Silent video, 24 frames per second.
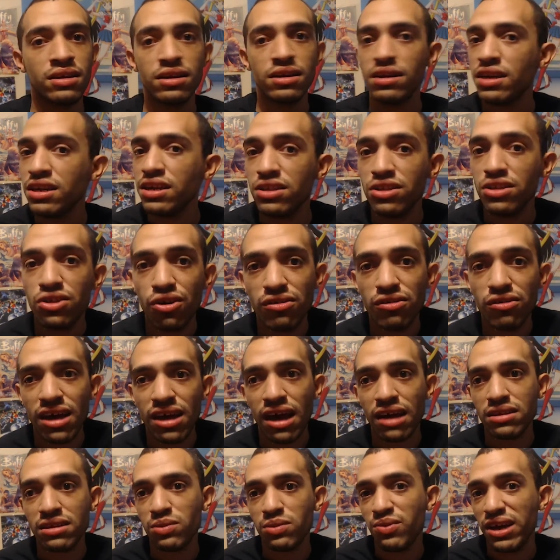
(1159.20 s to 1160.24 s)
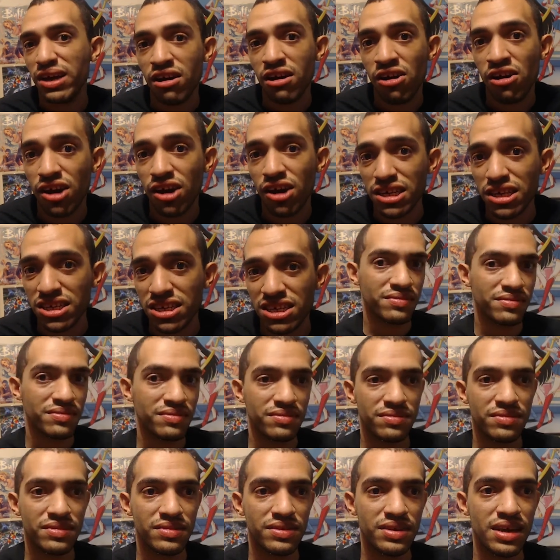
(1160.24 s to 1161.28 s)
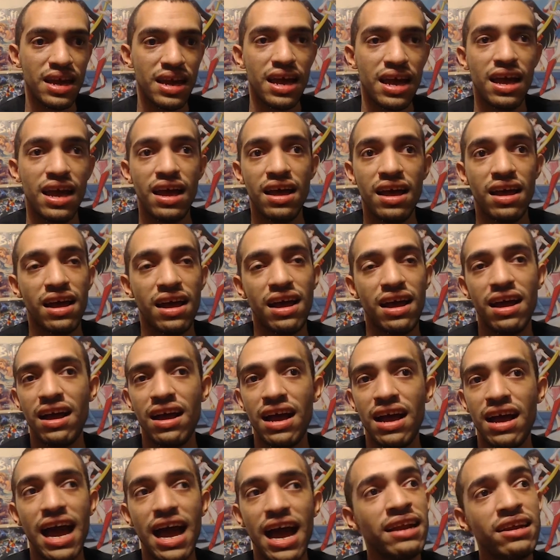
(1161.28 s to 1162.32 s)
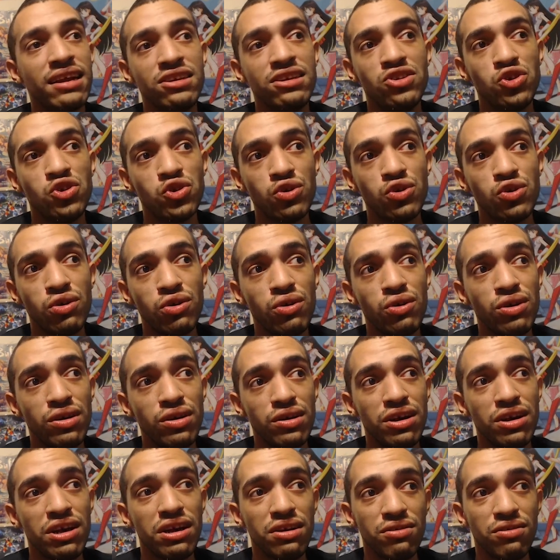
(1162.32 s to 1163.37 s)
He knows how to break a heart. I'm not sure,